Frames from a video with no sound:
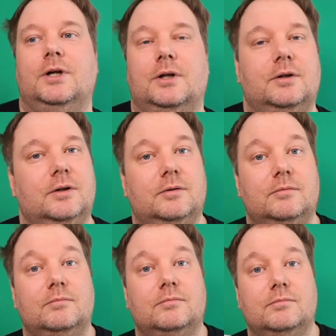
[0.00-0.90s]

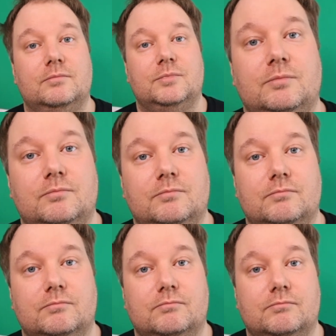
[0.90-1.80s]

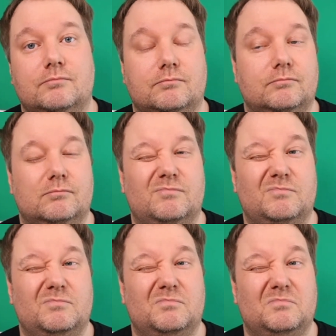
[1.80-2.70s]

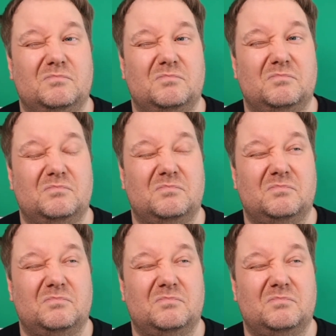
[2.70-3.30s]
[no speech]